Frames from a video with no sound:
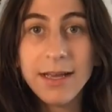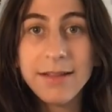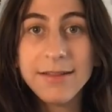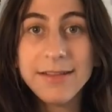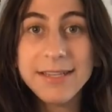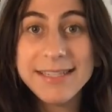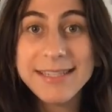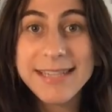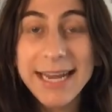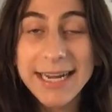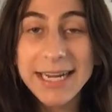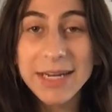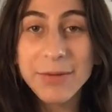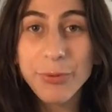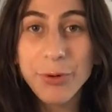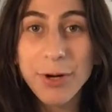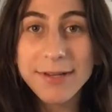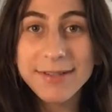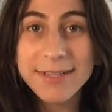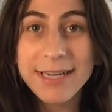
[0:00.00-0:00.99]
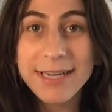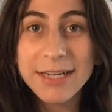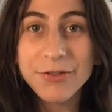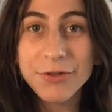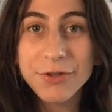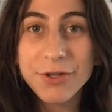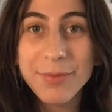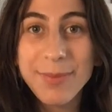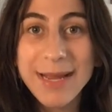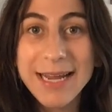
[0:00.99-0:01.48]
The second
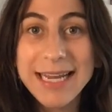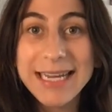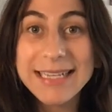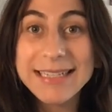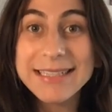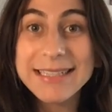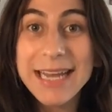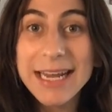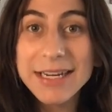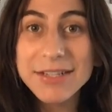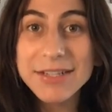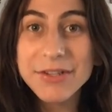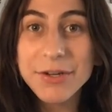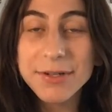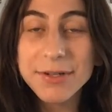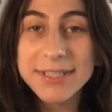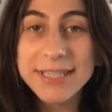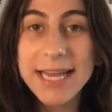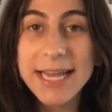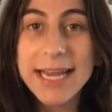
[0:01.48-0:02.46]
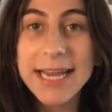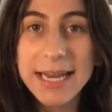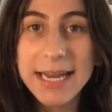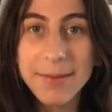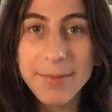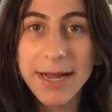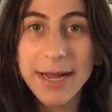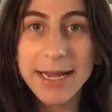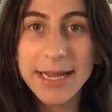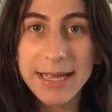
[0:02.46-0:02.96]
presidential debate is next Thursday
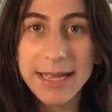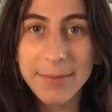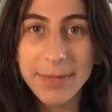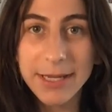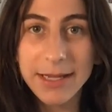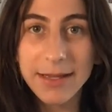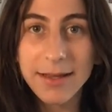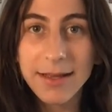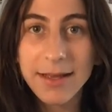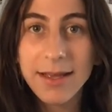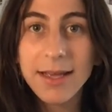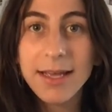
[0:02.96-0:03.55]
in Miami.